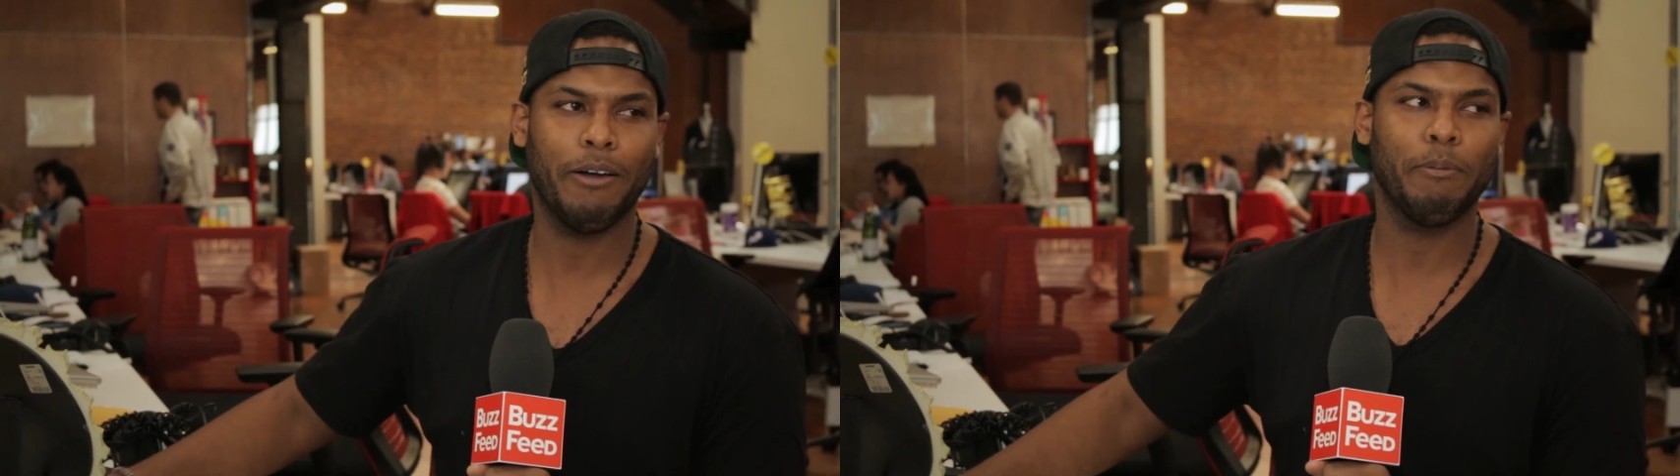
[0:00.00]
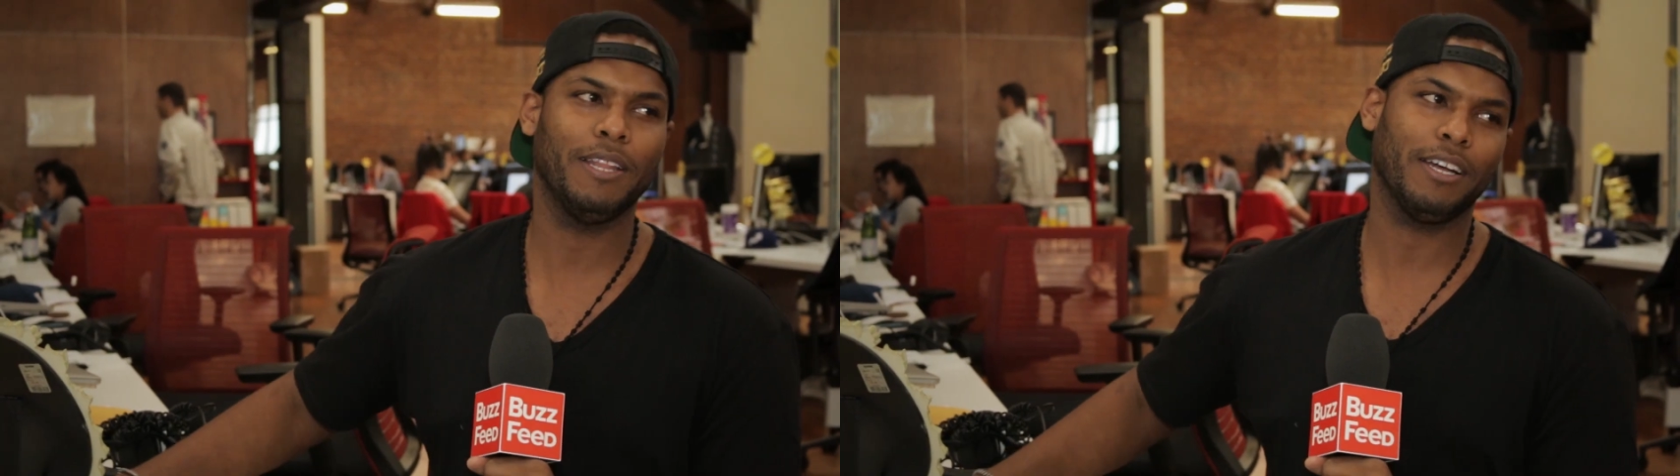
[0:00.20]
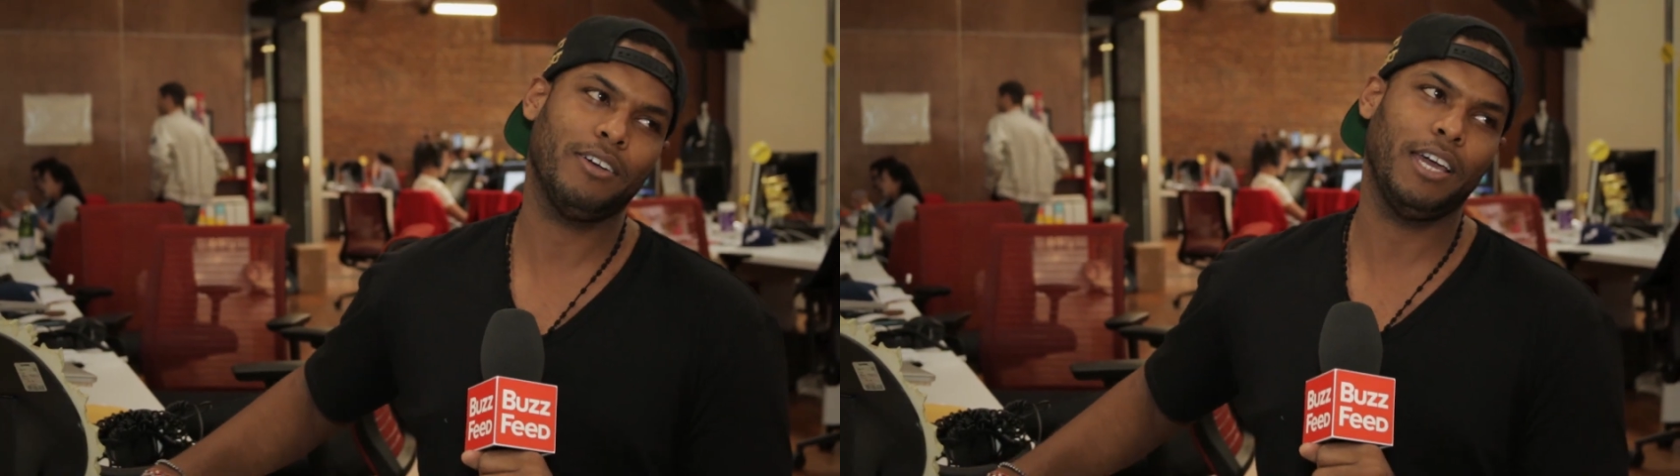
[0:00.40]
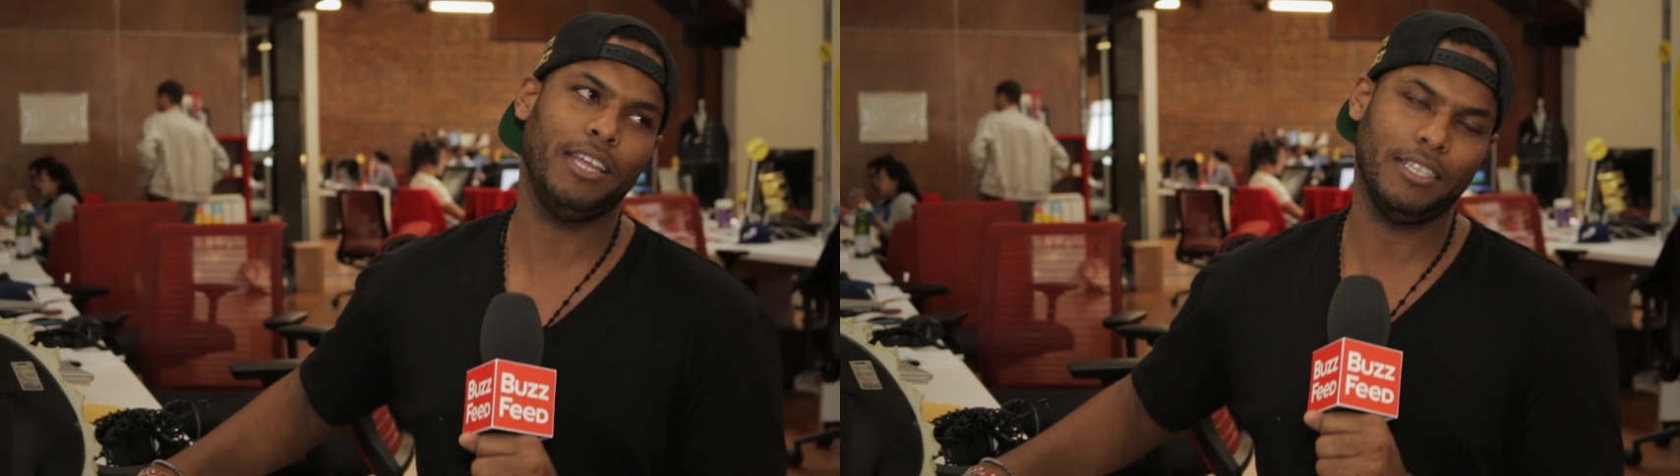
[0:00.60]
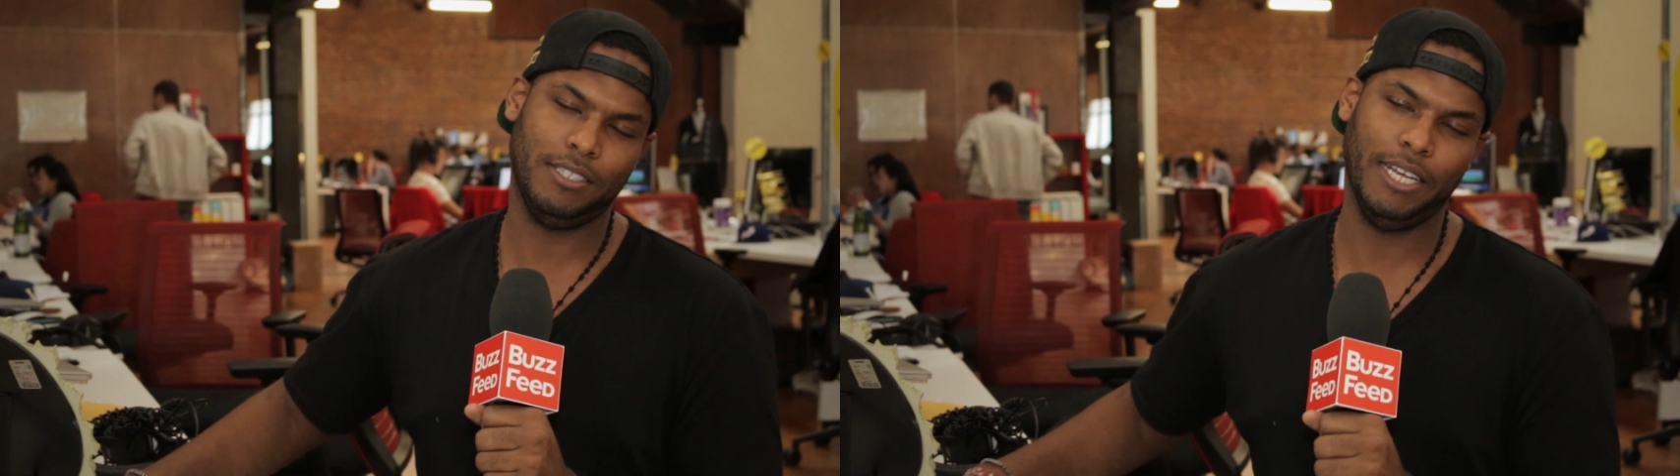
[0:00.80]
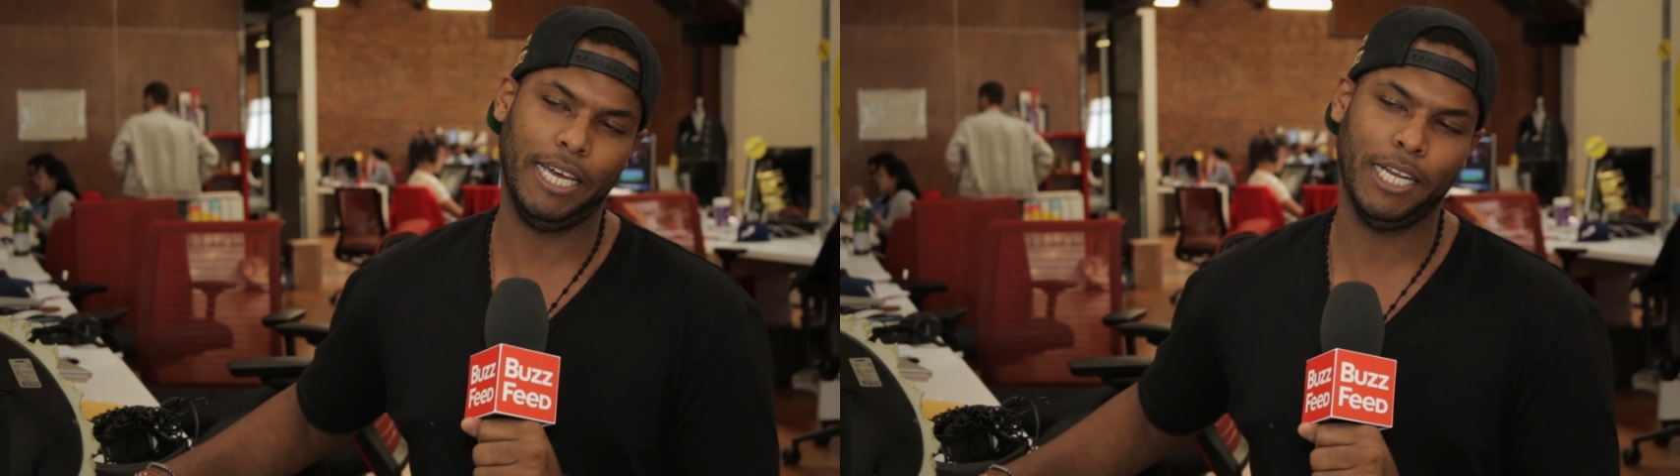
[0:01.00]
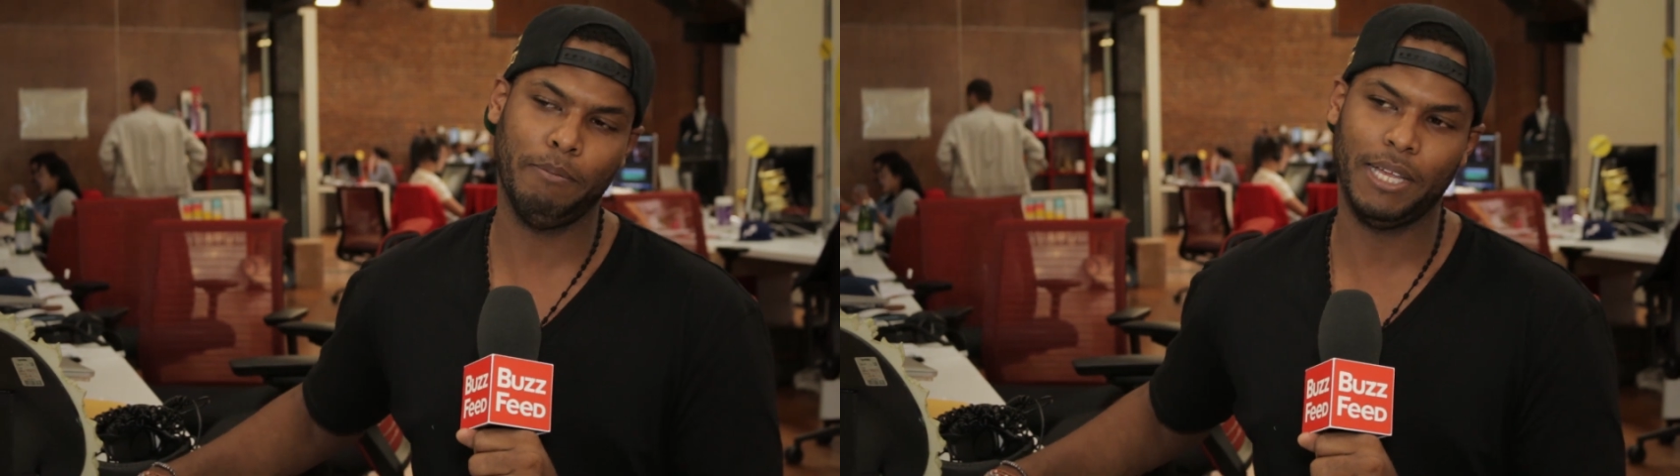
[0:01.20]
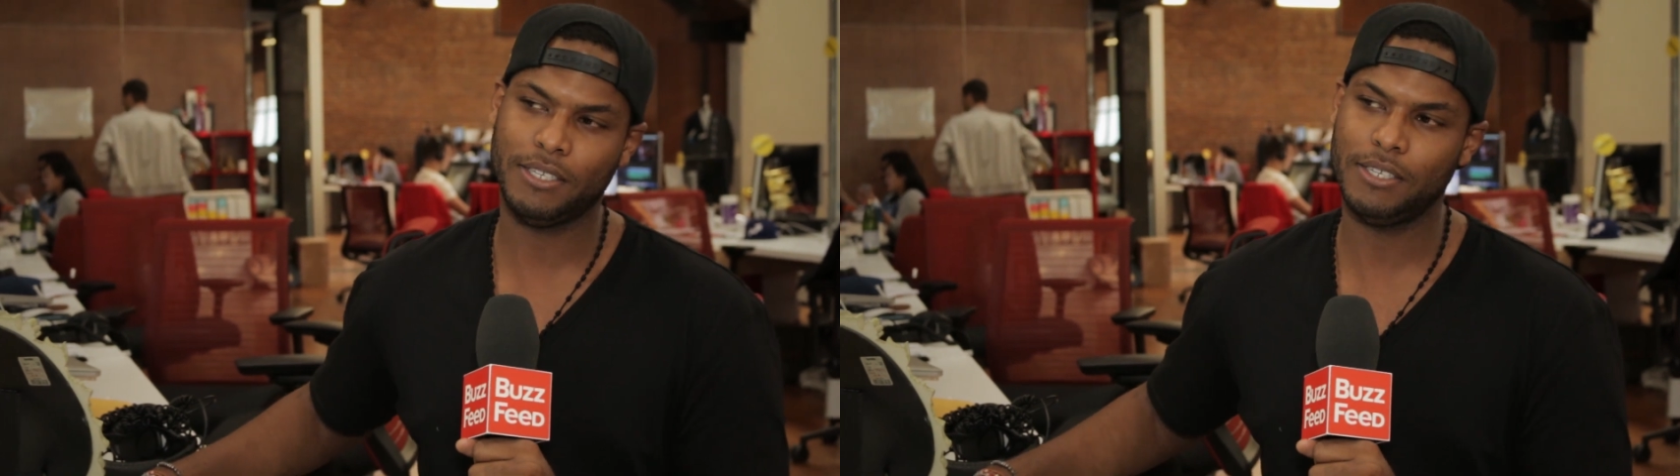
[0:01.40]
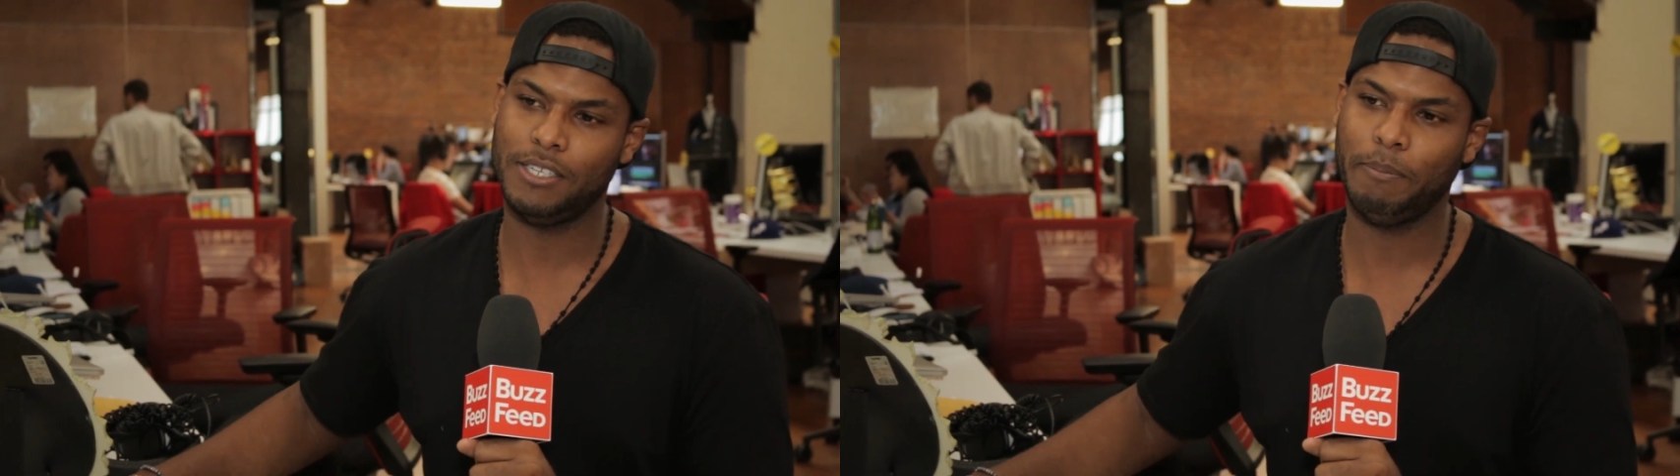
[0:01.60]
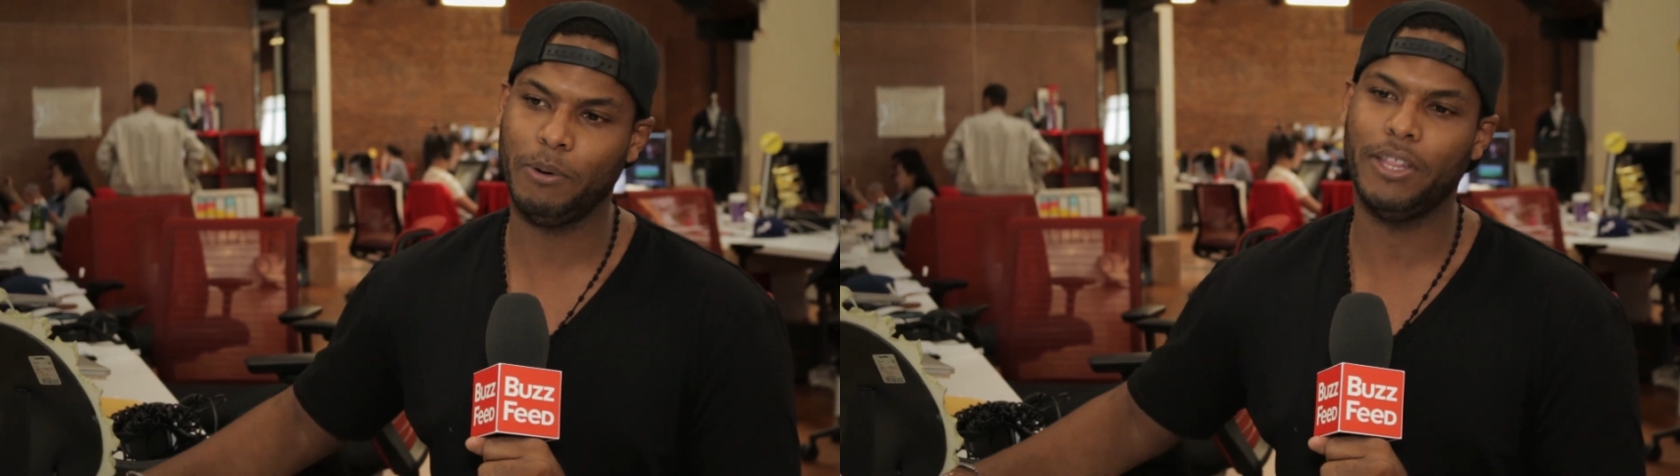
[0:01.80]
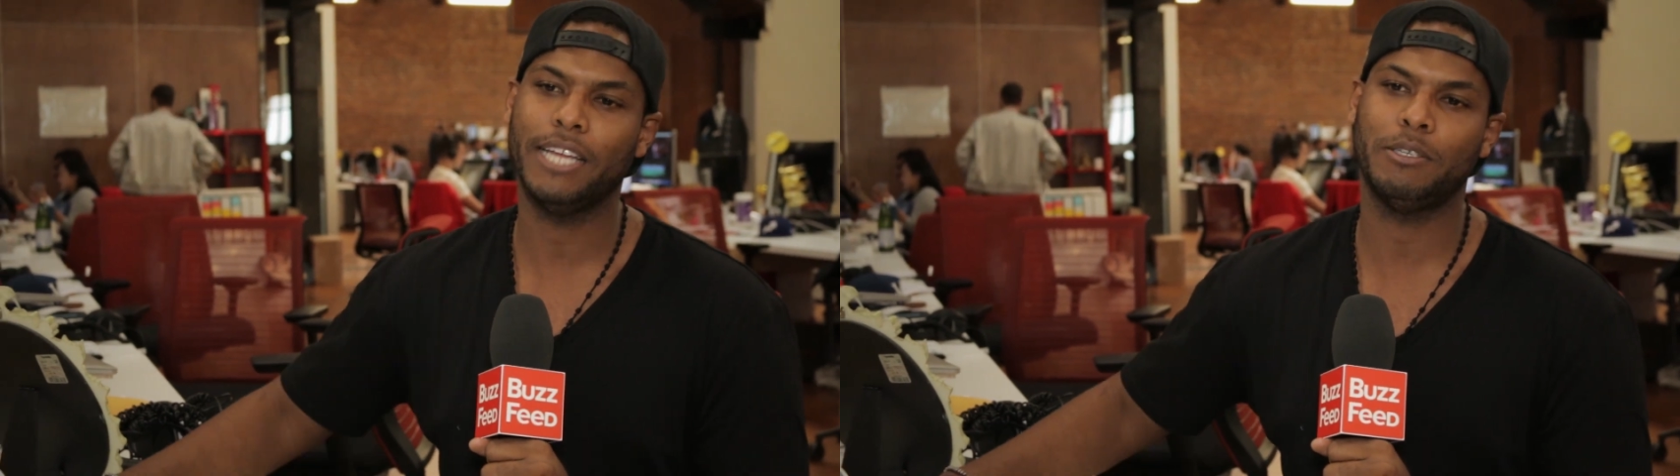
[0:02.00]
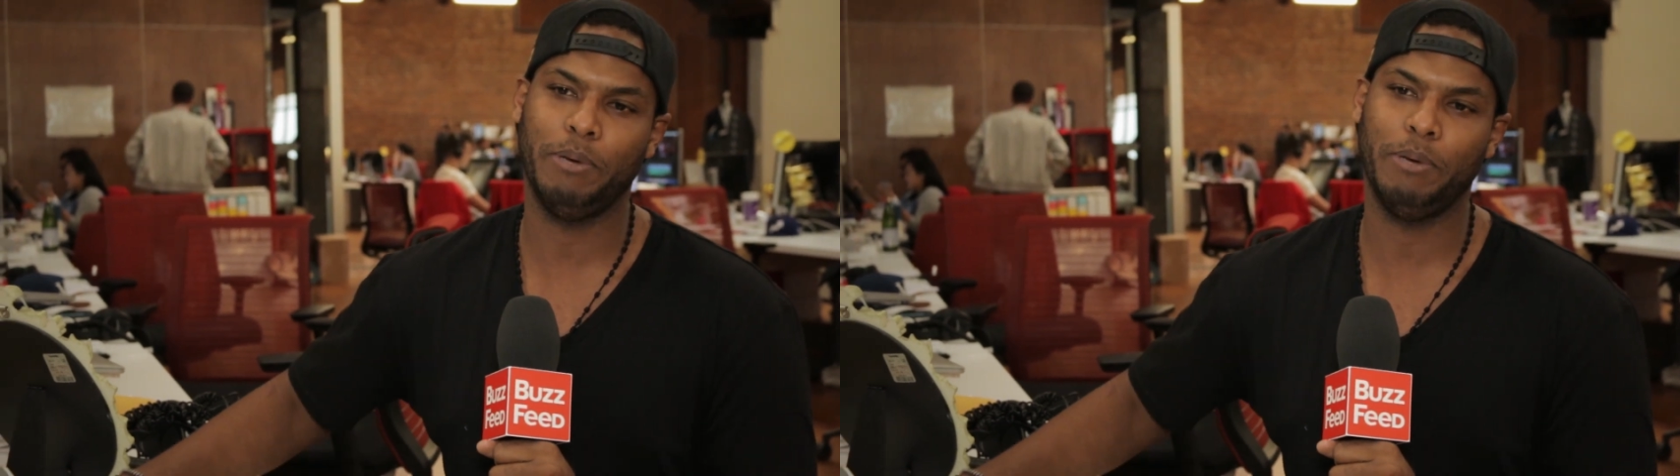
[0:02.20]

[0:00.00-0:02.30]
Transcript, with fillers: I would have been like, okay, that's denim, that's a zipper, that's a